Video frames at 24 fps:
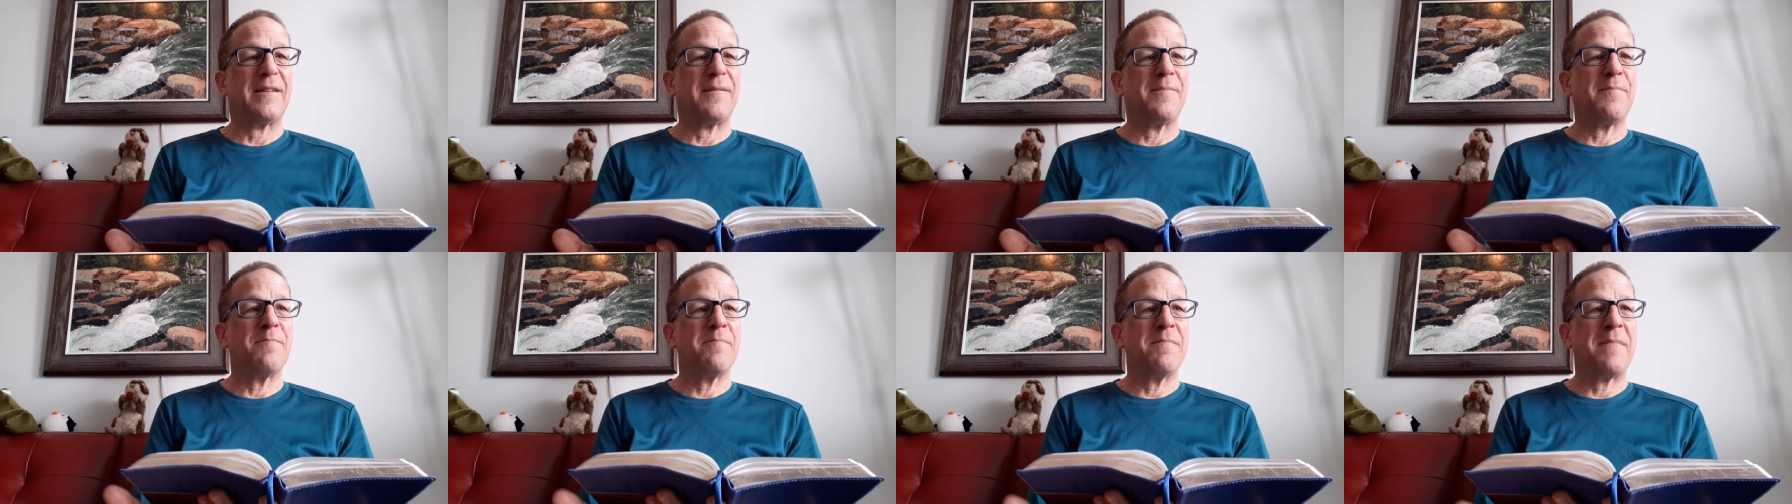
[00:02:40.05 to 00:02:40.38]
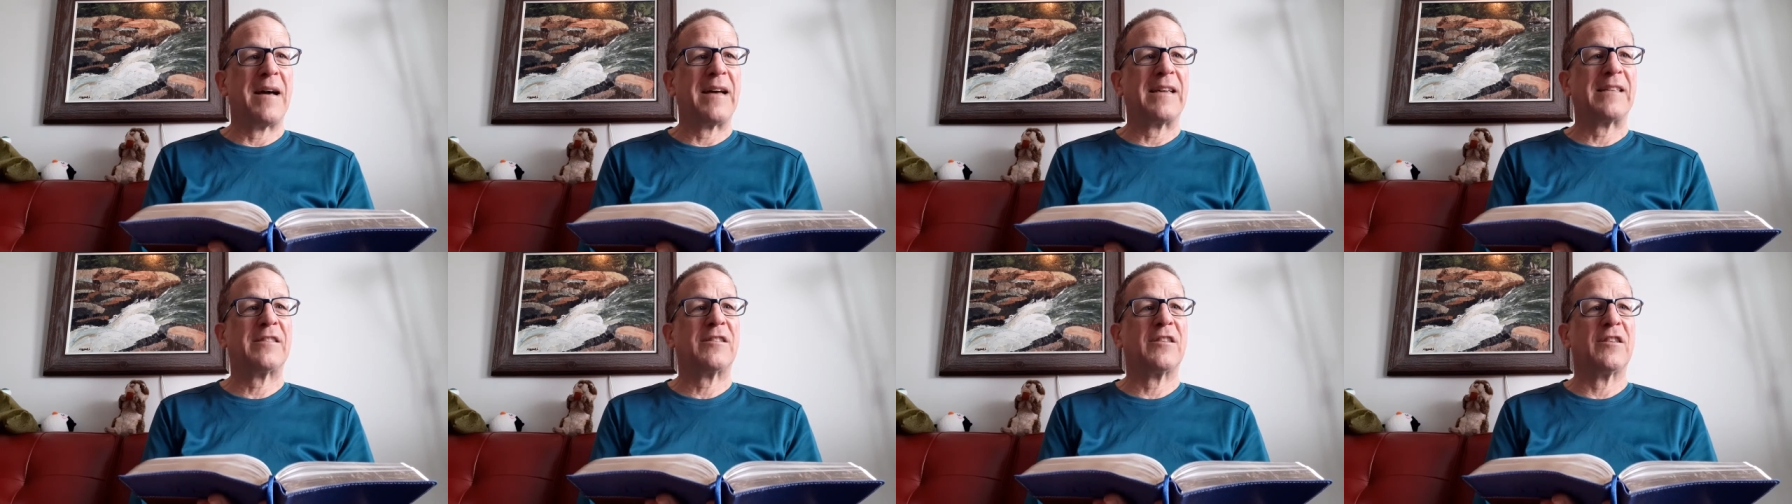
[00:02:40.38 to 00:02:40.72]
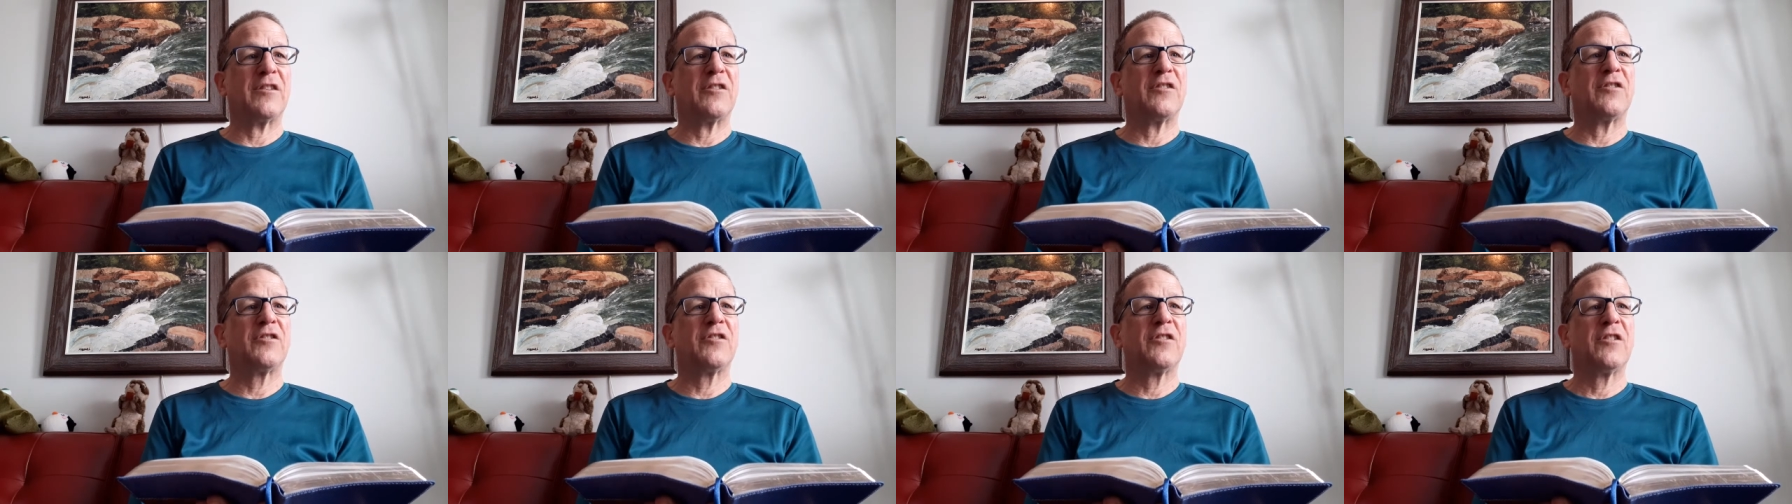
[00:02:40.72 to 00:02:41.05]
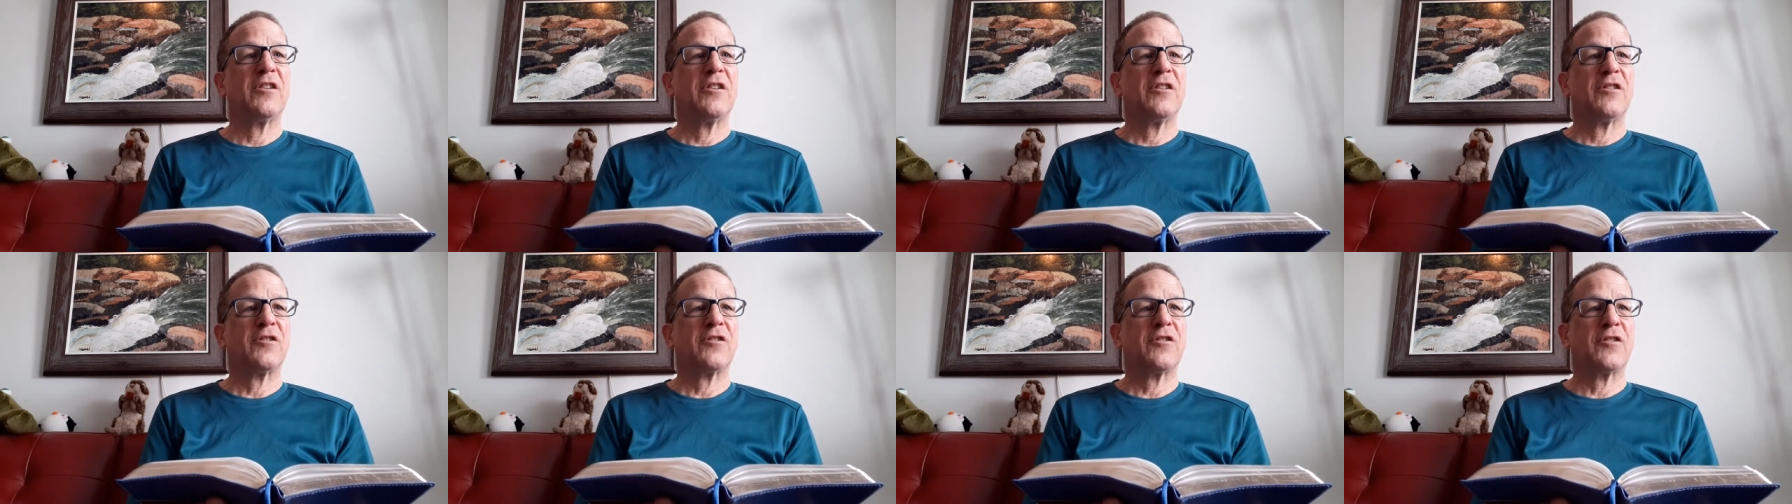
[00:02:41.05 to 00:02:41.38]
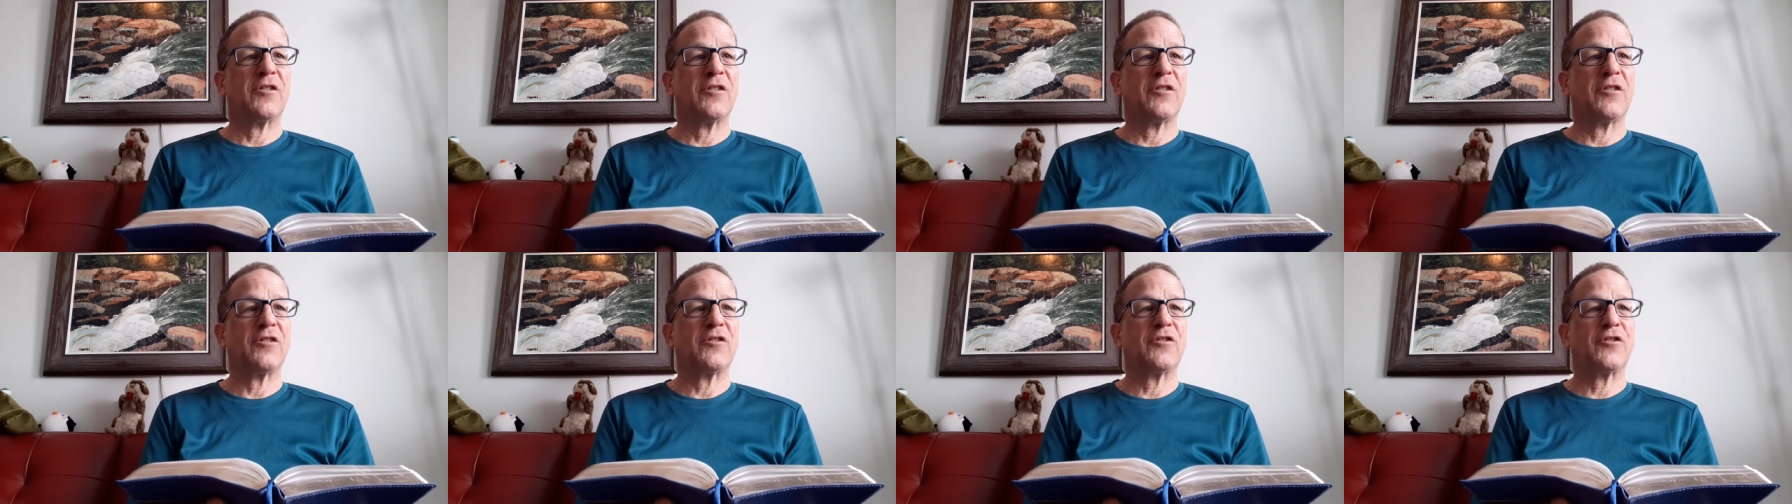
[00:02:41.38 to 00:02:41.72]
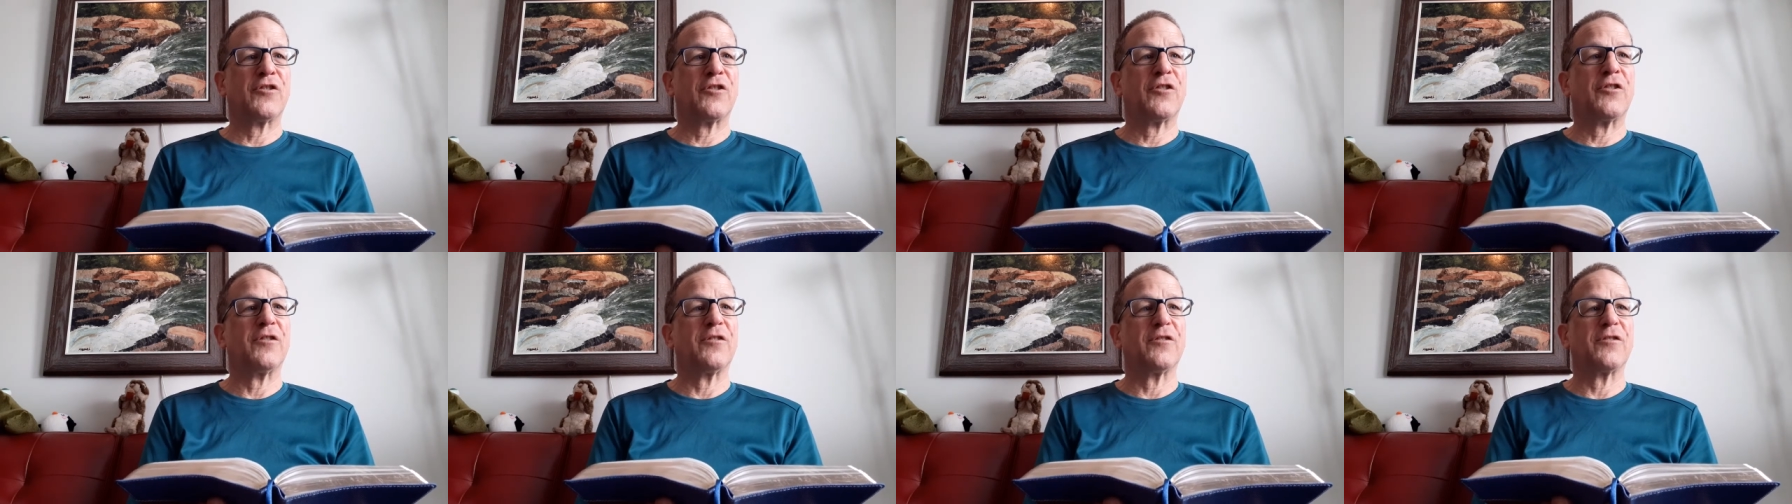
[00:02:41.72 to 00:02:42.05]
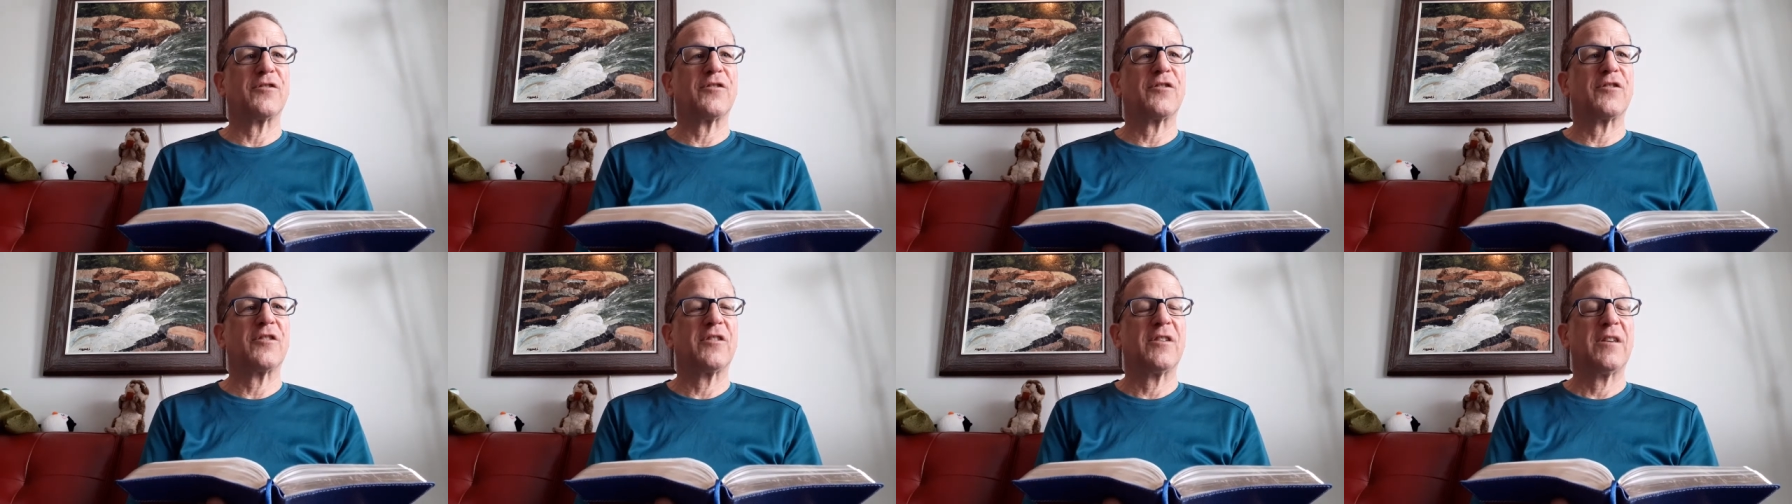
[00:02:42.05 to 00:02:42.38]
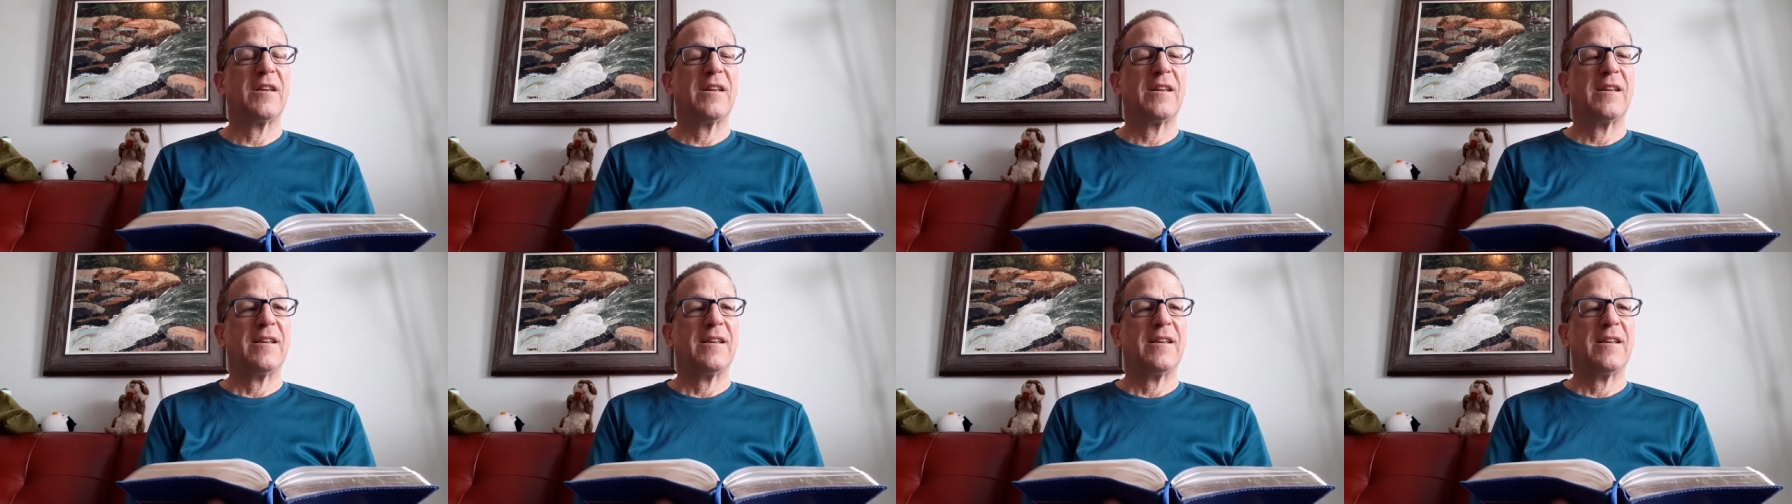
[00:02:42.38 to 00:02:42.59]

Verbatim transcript: message to the church